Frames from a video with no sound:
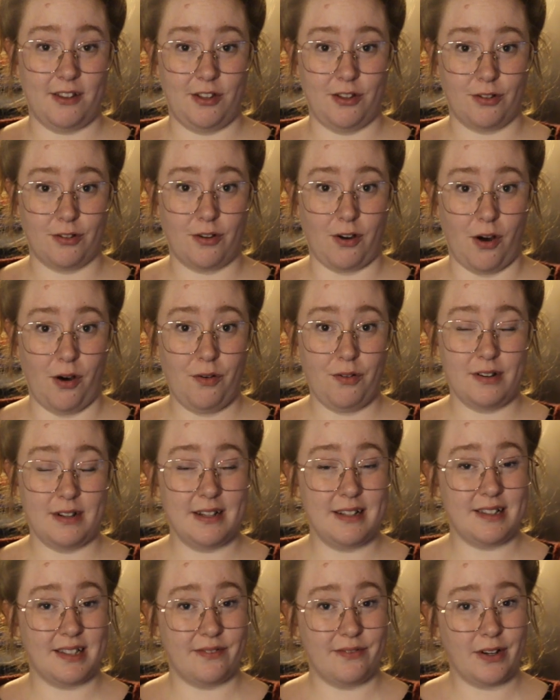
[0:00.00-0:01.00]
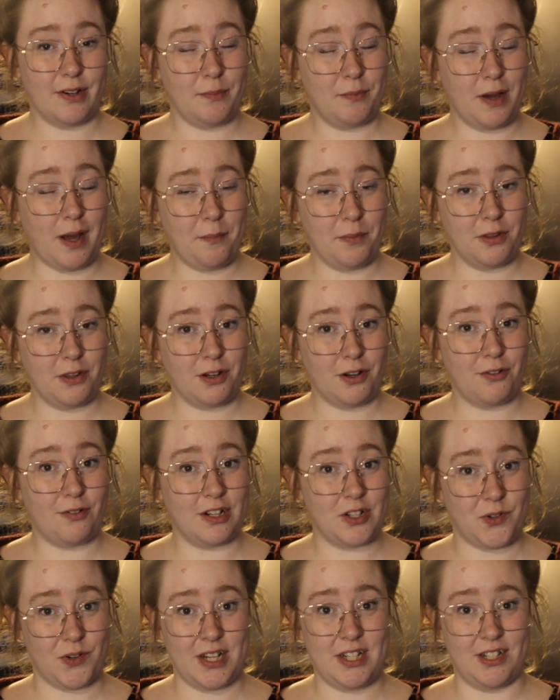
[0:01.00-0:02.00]
You'll Go is a very popular
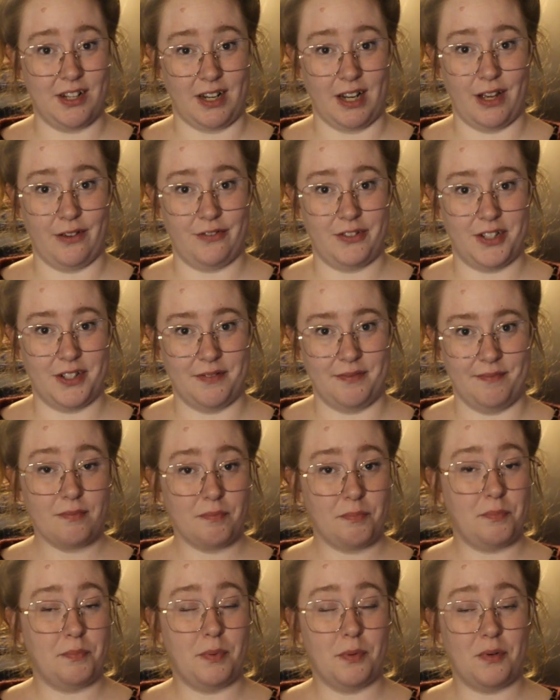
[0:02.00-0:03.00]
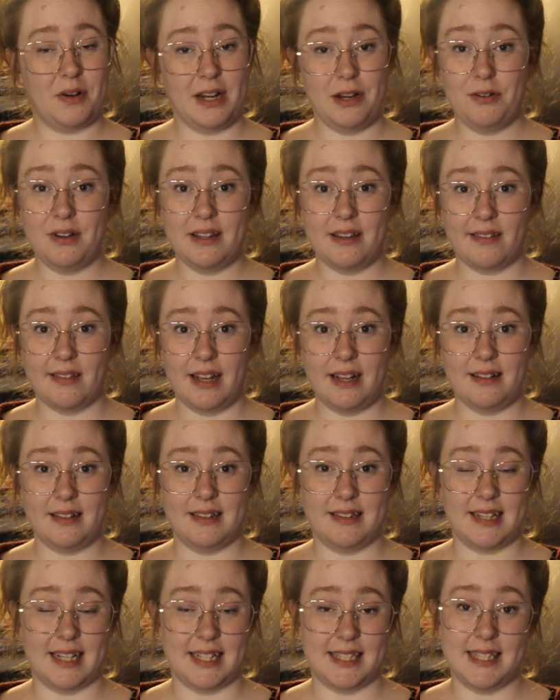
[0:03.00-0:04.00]
graduation gift. But what I really
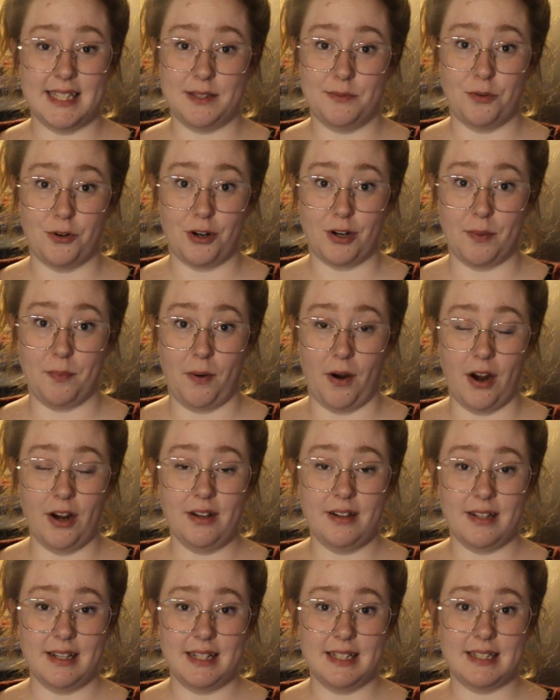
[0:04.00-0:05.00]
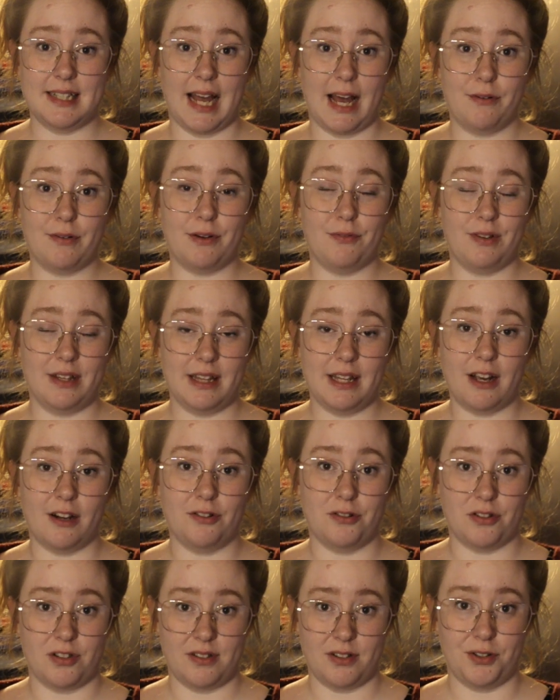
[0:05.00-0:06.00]
think sets his work apart is how he really
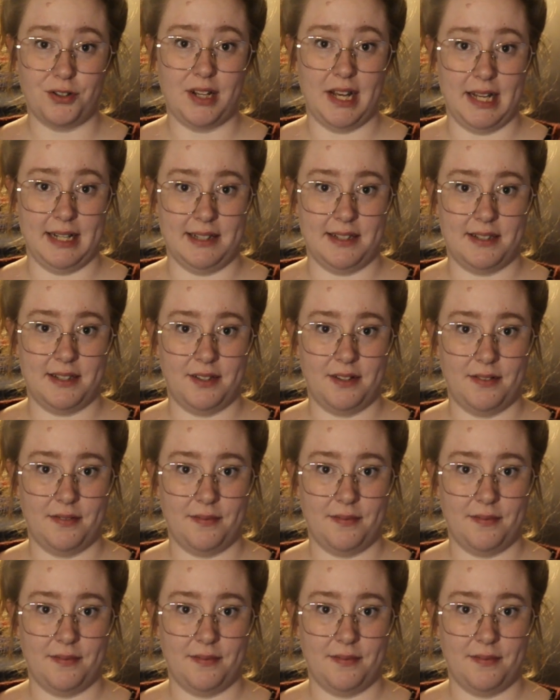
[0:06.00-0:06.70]
understood kids.